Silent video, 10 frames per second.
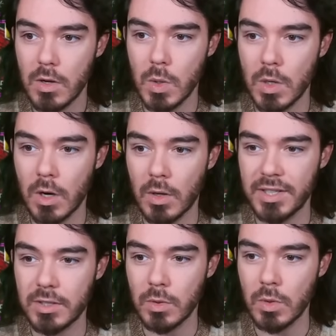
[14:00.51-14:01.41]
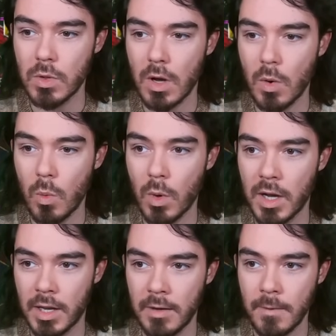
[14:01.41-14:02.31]
Ugo, let's do Ugo
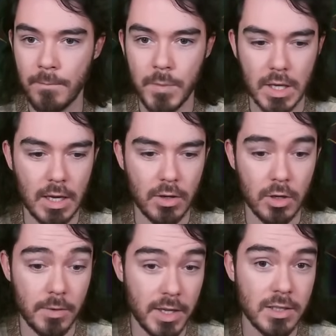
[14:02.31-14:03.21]
one. Get her. That's